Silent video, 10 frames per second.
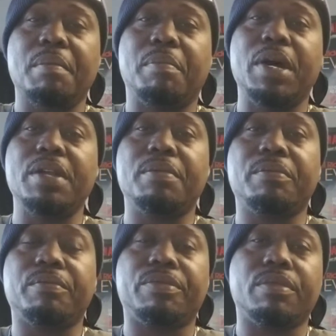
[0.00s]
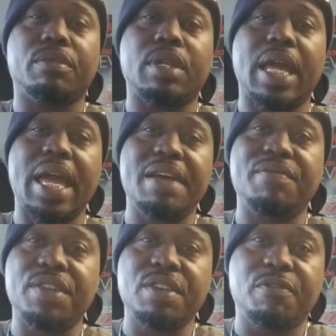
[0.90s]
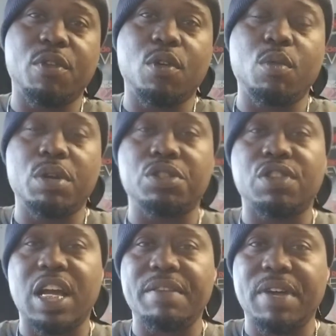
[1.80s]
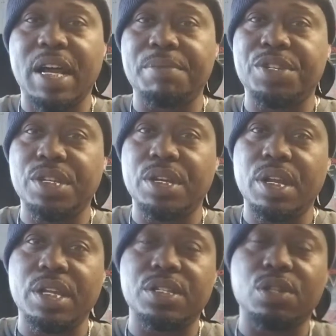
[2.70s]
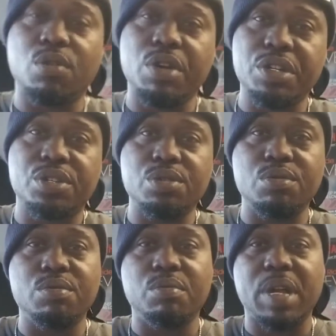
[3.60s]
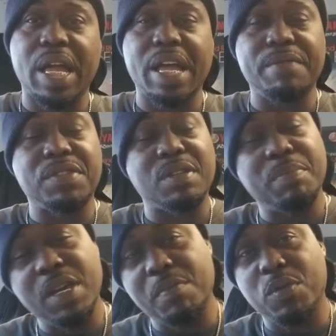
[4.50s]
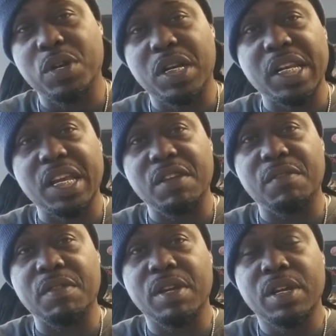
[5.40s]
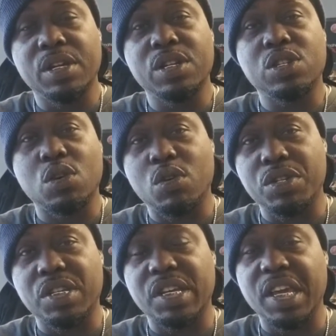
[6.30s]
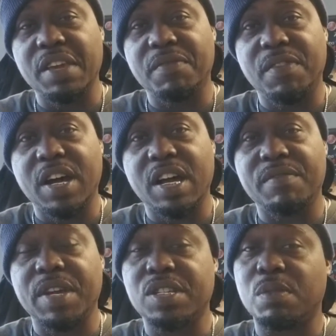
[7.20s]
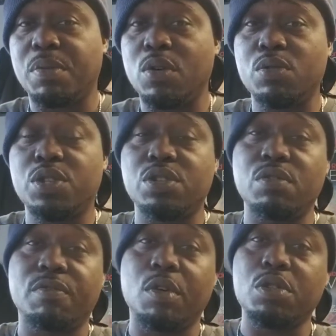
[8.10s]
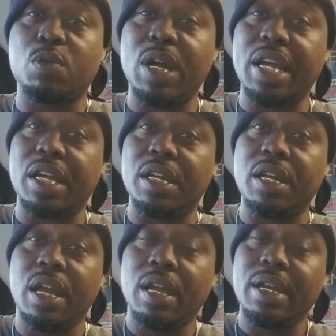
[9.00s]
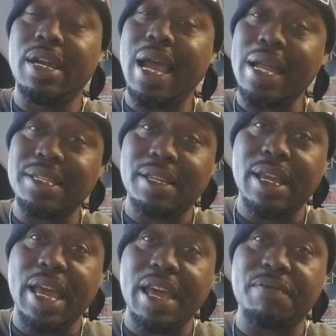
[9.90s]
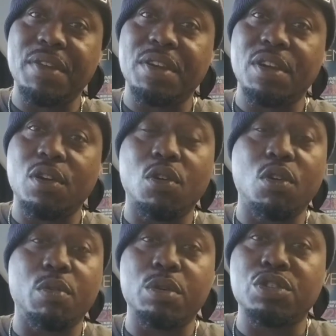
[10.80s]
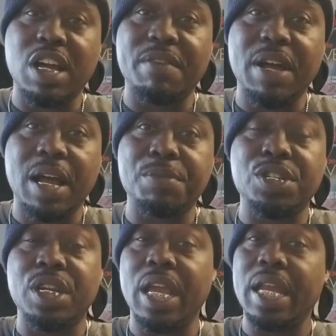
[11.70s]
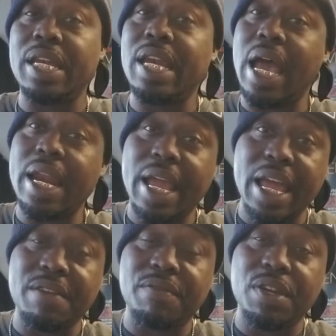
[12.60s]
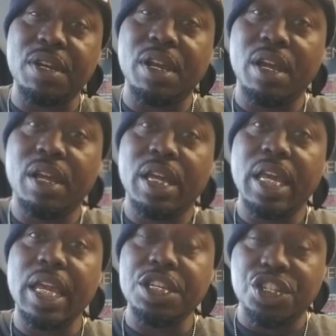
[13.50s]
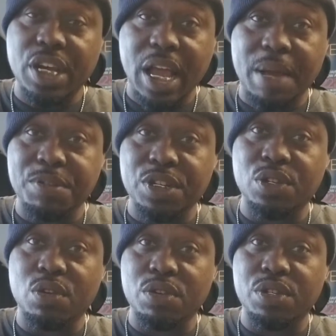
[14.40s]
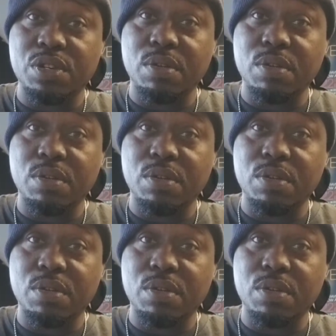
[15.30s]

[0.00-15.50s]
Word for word: but having the four-wheel drive option is going to have some people to lean towards the K five as opposed to Volkswagen not having the all-wheel drive option and not having engine options also.